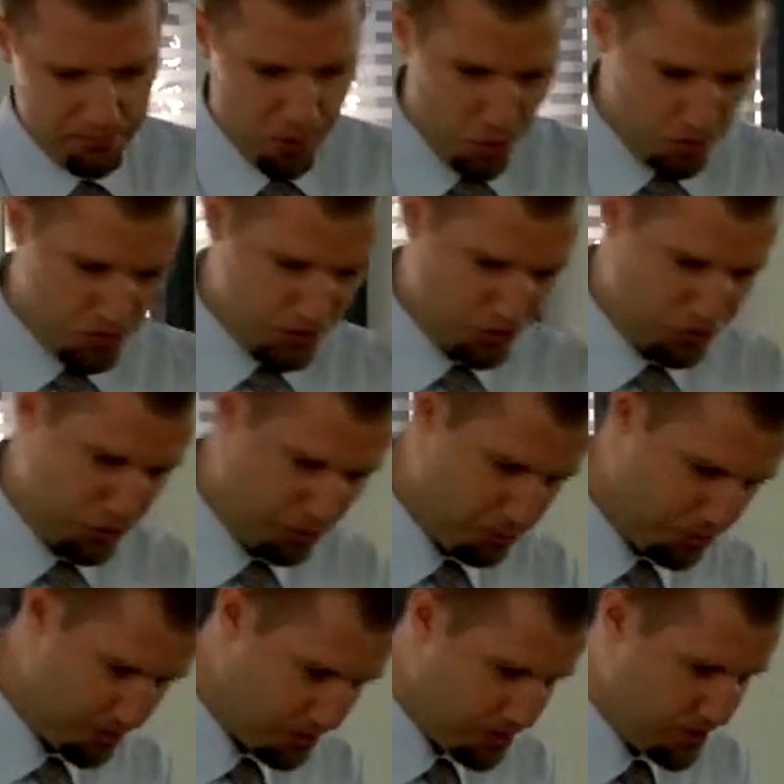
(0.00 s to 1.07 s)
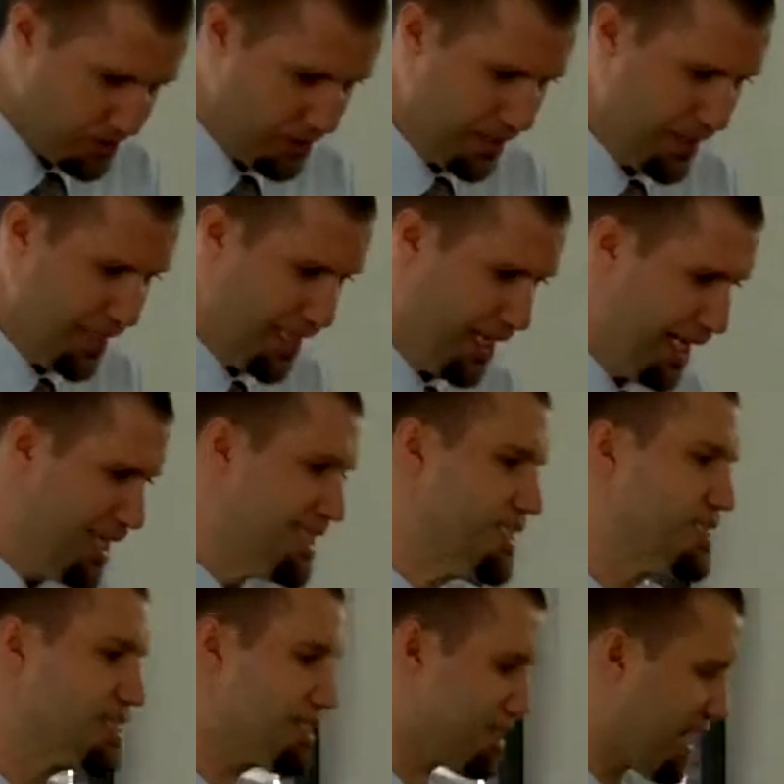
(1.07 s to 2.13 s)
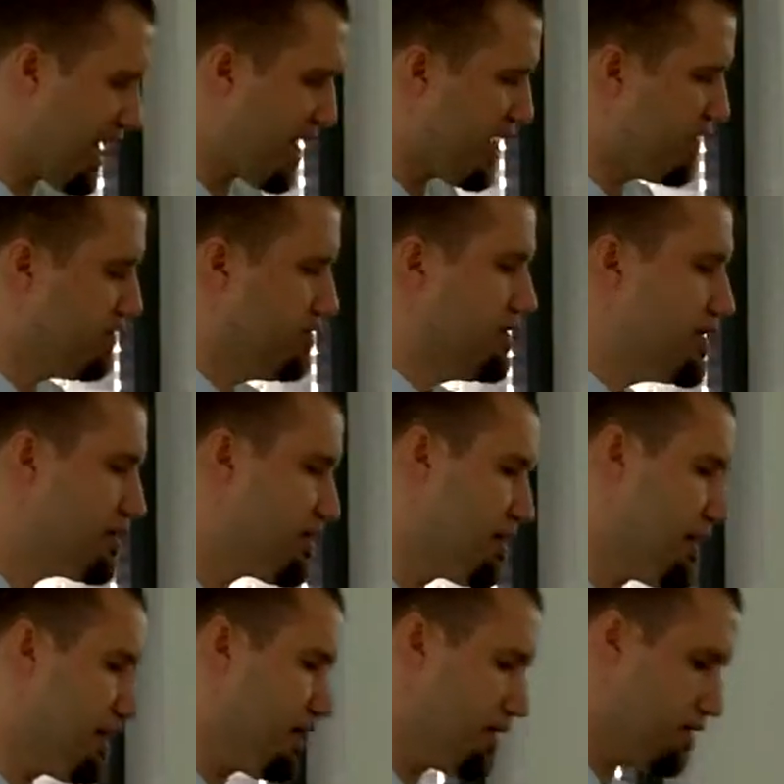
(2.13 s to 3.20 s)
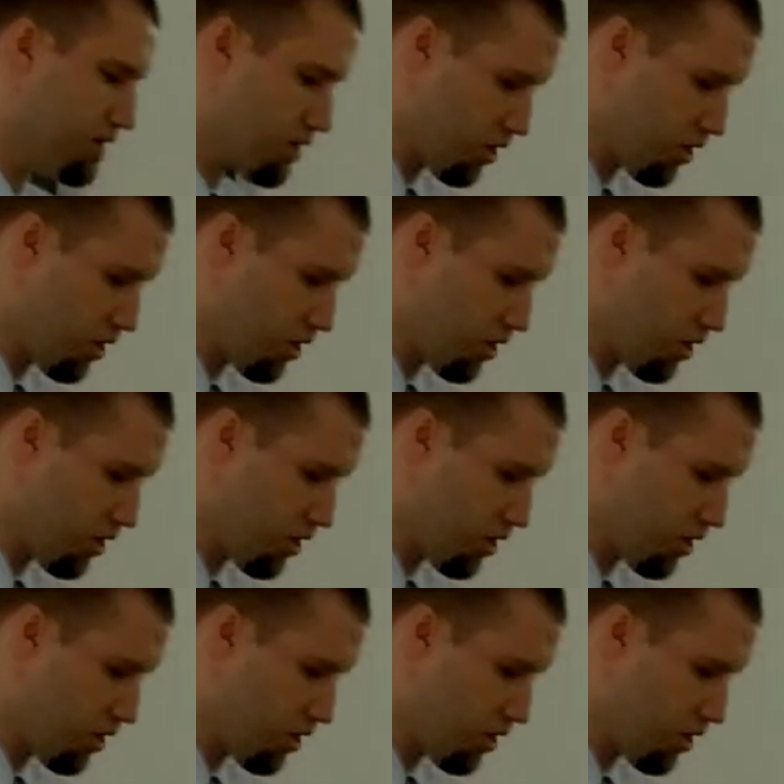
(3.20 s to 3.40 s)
most interpreters understand that the